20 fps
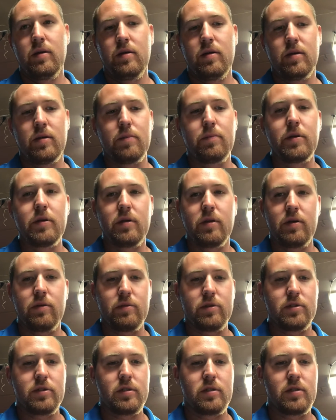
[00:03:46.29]
a building
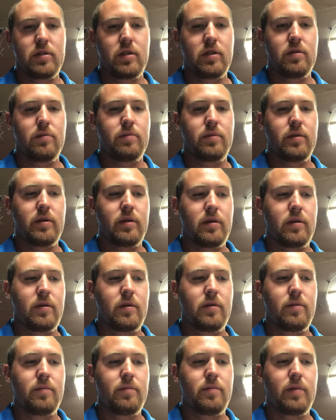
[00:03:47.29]
which is going to be
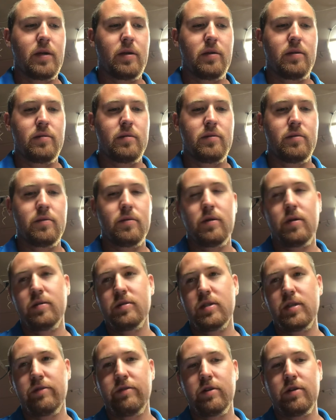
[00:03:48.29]
about
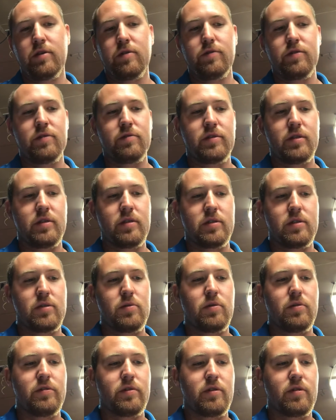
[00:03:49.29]
750 to
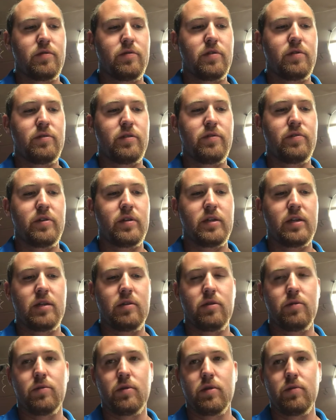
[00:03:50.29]
1,250 feet down
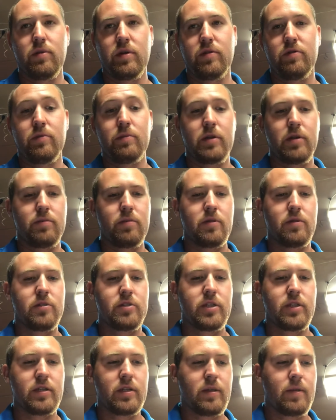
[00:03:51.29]
the runway from the approach
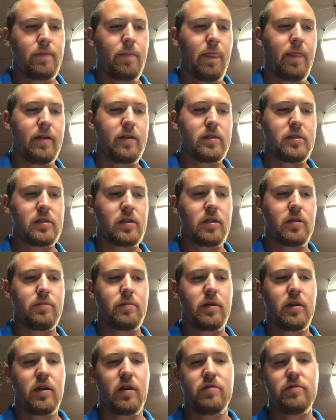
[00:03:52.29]
end, and it's going to
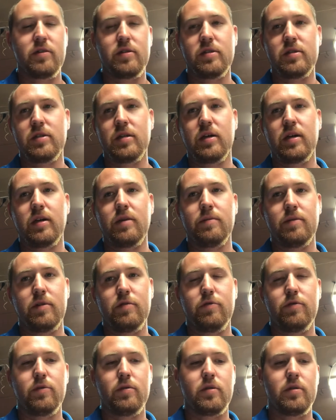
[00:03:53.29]
be off to the side about
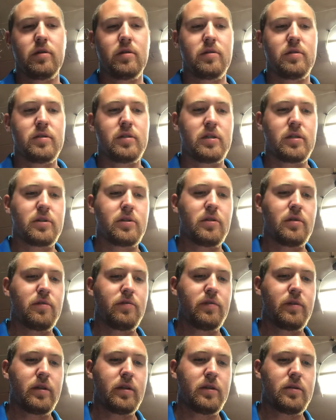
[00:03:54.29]
400 to 600
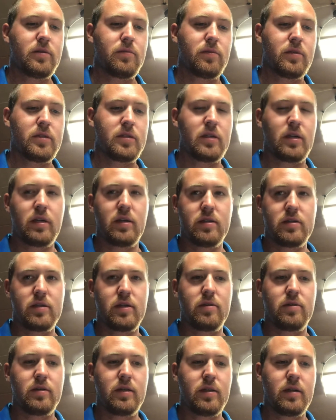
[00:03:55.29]
feet to one side of the
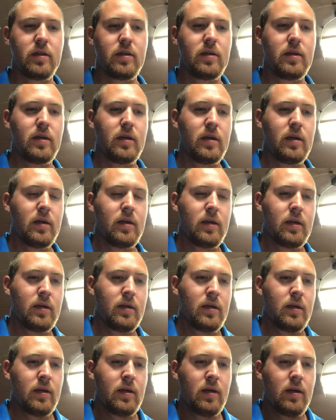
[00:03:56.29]
center line.
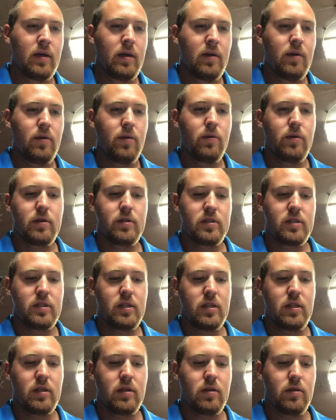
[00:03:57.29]
Whereas
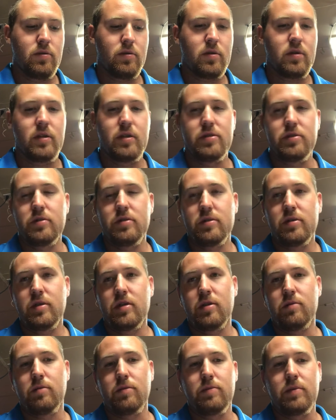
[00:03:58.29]
the localizer is going
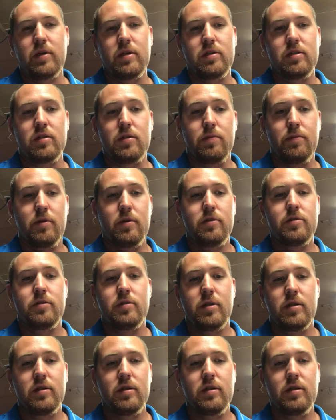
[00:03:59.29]
to be past the departure end,